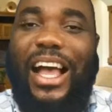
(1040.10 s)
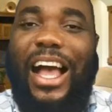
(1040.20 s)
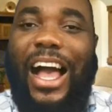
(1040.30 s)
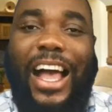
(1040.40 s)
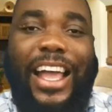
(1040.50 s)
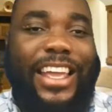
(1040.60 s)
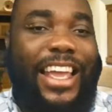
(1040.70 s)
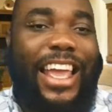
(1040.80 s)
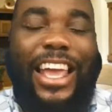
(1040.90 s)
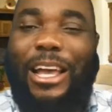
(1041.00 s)
I
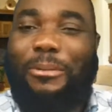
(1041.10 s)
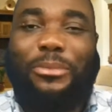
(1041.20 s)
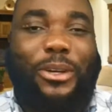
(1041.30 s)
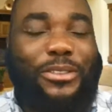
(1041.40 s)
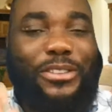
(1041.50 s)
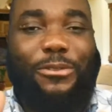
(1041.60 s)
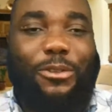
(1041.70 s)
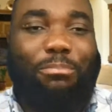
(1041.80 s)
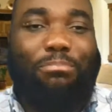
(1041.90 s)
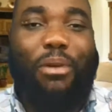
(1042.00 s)
am not
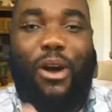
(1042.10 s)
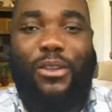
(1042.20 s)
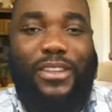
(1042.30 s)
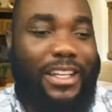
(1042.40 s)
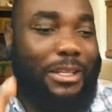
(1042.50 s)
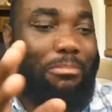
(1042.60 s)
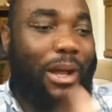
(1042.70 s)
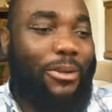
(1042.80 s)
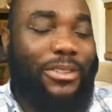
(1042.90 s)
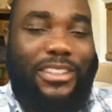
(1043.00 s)
even bothered
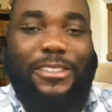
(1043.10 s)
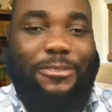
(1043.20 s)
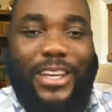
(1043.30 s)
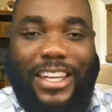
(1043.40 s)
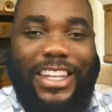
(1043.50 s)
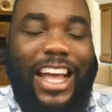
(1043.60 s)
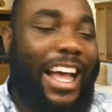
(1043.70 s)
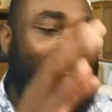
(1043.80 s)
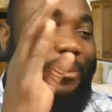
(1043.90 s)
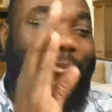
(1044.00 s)
about this event.
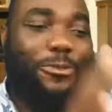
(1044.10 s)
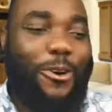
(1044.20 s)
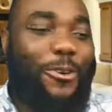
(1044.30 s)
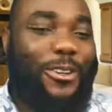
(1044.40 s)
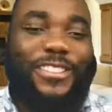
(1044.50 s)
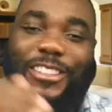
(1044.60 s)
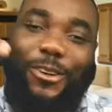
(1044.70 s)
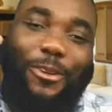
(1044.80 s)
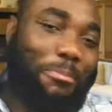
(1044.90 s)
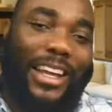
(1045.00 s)
I am focusing
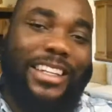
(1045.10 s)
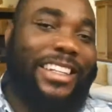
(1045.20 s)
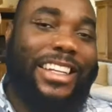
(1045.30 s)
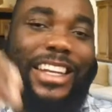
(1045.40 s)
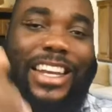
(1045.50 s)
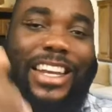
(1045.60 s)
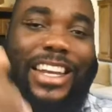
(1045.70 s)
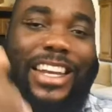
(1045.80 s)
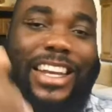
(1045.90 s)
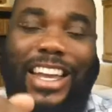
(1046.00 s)
on my next
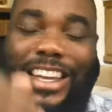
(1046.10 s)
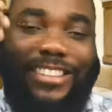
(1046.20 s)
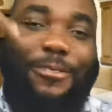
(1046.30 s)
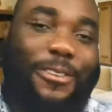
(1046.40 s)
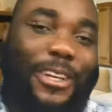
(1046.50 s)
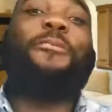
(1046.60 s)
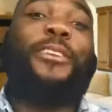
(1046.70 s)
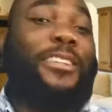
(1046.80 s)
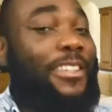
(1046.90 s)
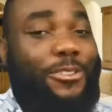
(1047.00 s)
event after
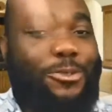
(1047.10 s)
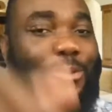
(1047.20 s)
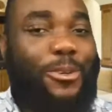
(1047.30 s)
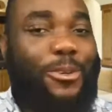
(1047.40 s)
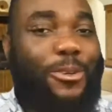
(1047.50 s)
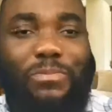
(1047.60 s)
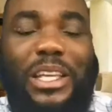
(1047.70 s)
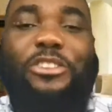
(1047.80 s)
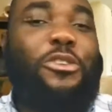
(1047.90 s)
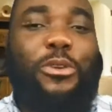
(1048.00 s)
this one. She
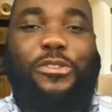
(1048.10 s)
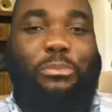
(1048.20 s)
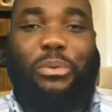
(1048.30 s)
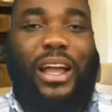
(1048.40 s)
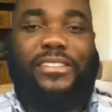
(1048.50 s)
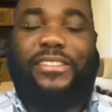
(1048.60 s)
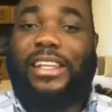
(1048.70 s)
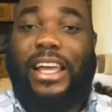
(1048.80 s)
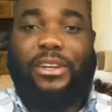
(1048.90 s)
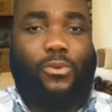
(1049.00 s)
was surprised.
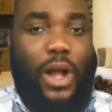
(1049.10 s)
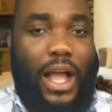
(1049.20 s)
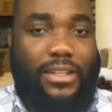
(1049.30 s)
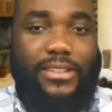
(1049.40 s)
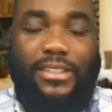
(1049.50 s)
Like, what?